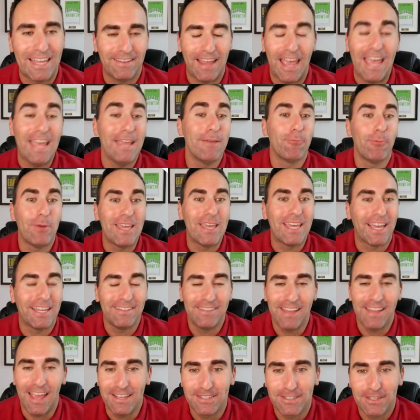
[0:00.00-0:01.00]
weekend
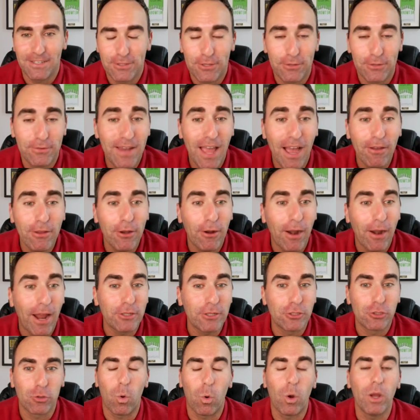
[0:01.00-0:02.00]
days. So now you're at
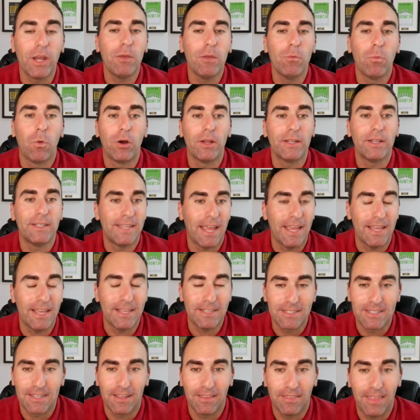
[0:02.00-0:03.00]
21
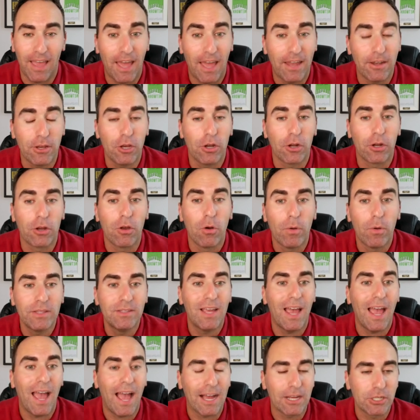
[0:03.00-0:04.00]
days that you're going
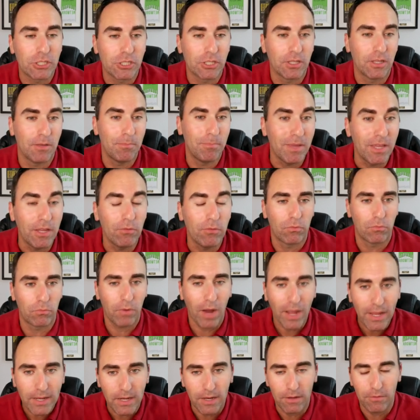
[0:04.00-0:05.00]
to actually be
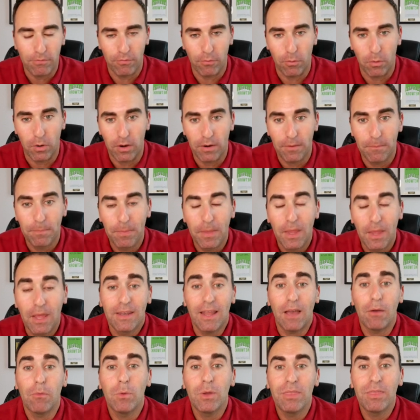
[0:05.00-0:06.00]
writing for. Now,
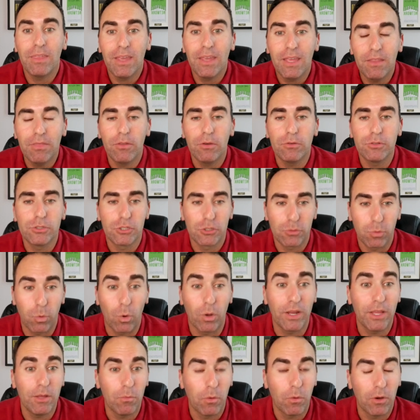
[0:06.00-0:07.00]
within those
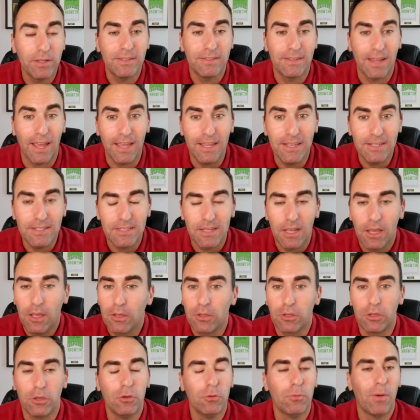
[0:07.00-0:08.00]
21 days,
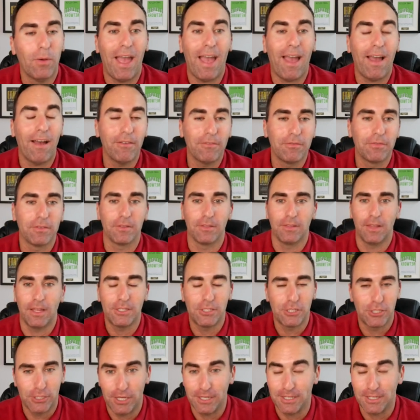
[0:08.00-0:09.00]
you have, let's
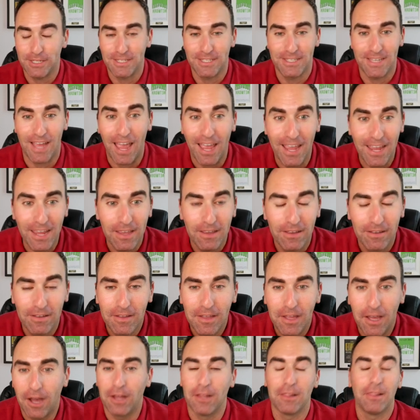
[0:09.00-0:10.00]
just say,
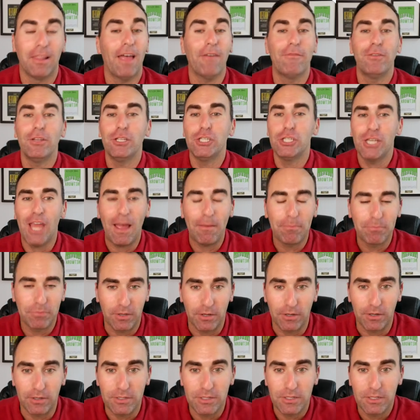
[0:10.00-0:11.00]
11
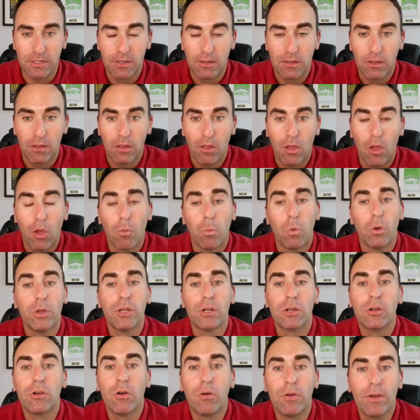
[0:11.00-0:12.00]
chapters. Well, you're
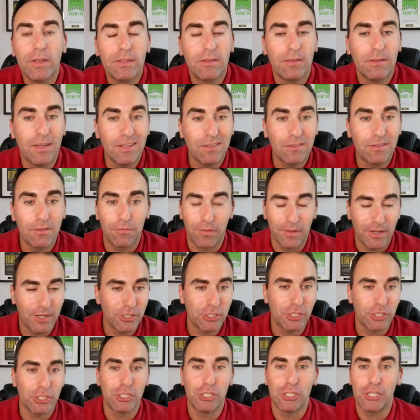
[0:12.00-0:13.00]
going to need to finish a
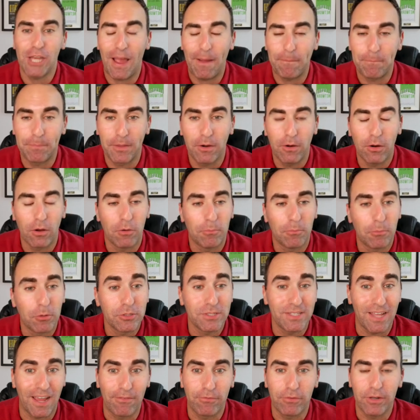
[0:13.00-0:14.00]
chapter almost
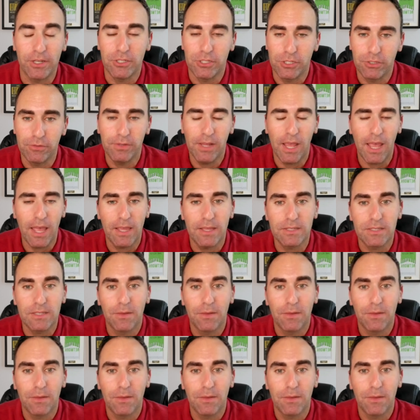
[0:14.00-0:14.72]
every 2 days.